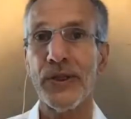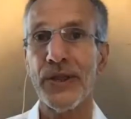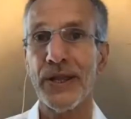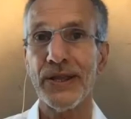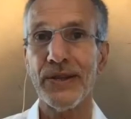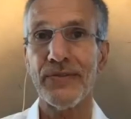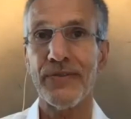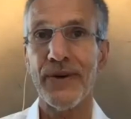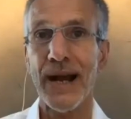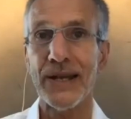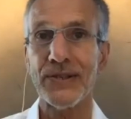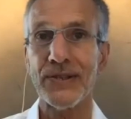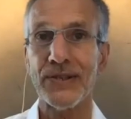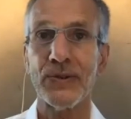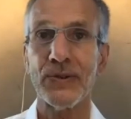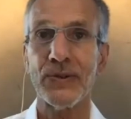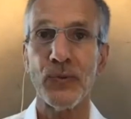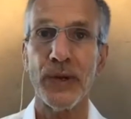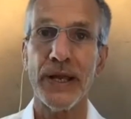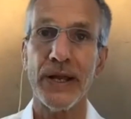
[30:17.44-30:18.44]
the Vastu,
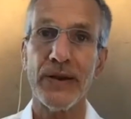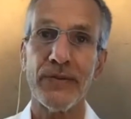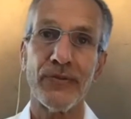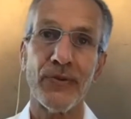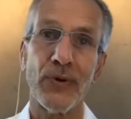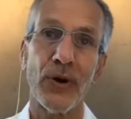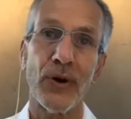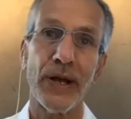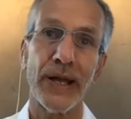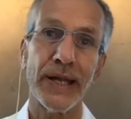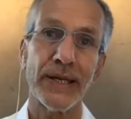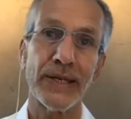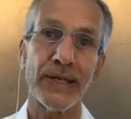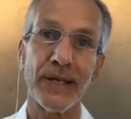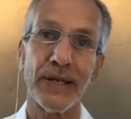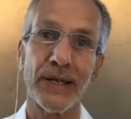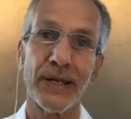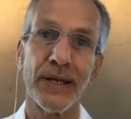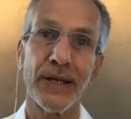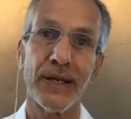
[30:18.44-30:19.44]
we avoid
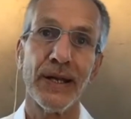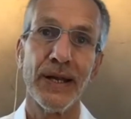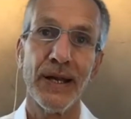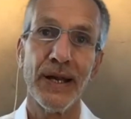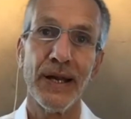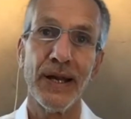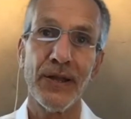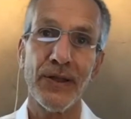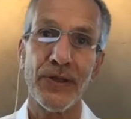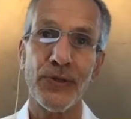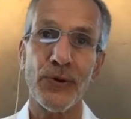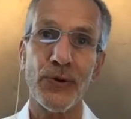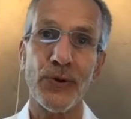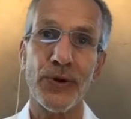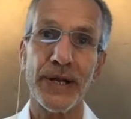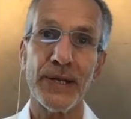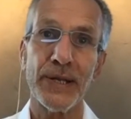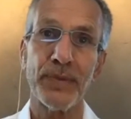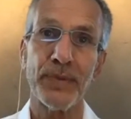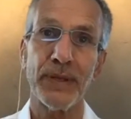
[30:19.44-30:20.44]

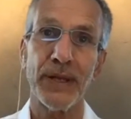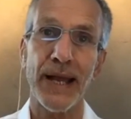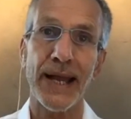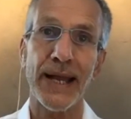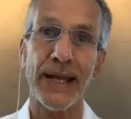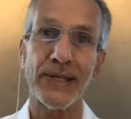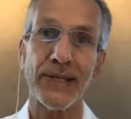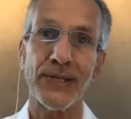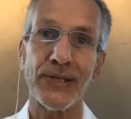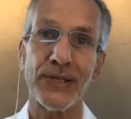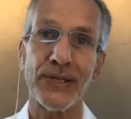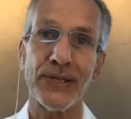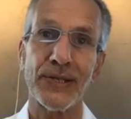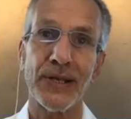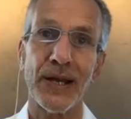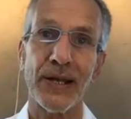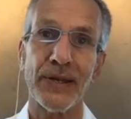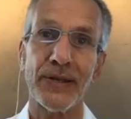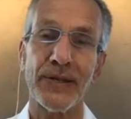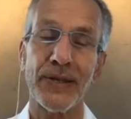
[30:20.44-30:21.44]
thorny plants
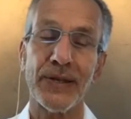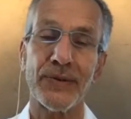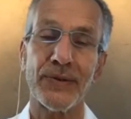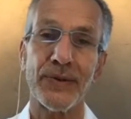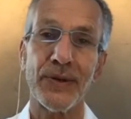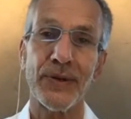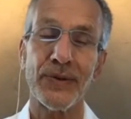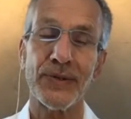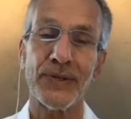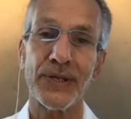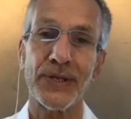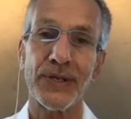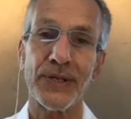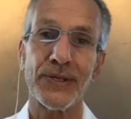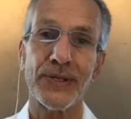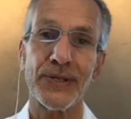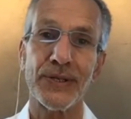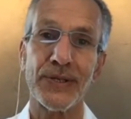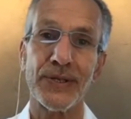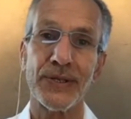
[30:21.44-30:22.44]
other than
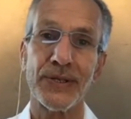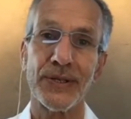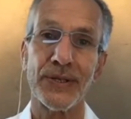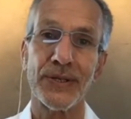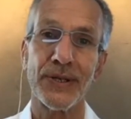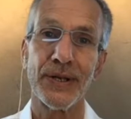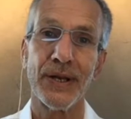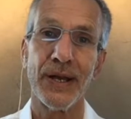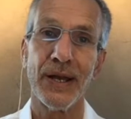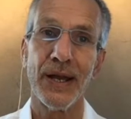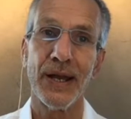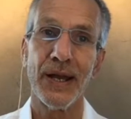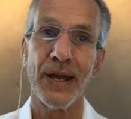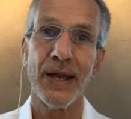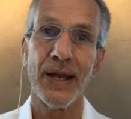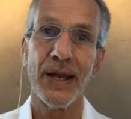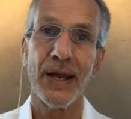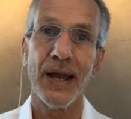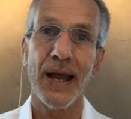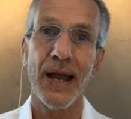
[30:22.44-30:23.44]
roses.
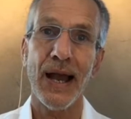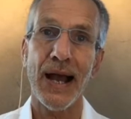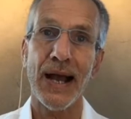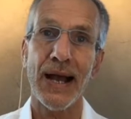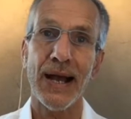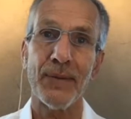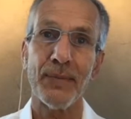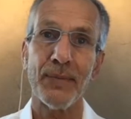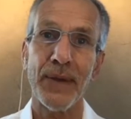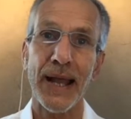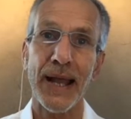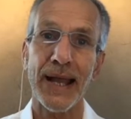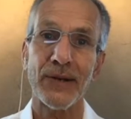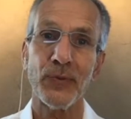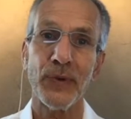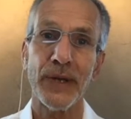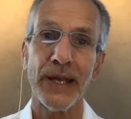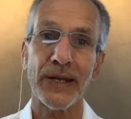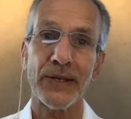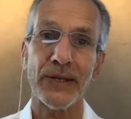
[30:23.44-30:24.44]
And
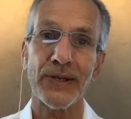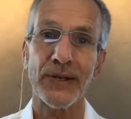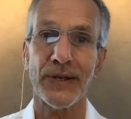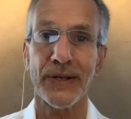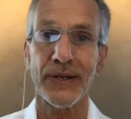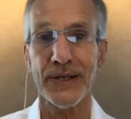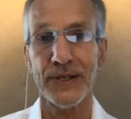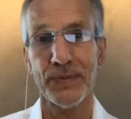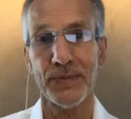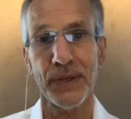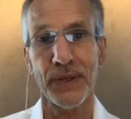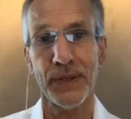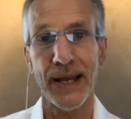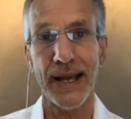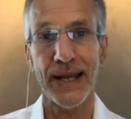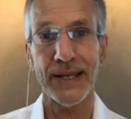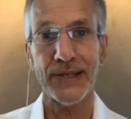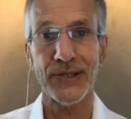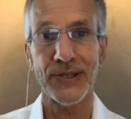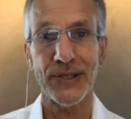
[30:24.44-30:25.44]
we encourage
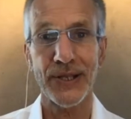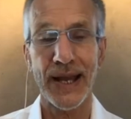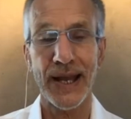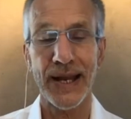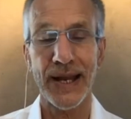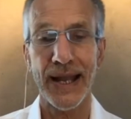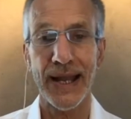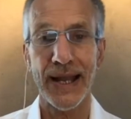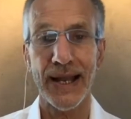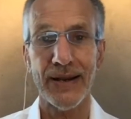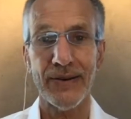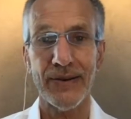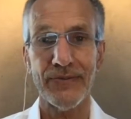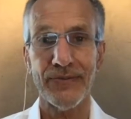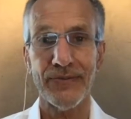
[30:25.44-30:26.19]
plants that have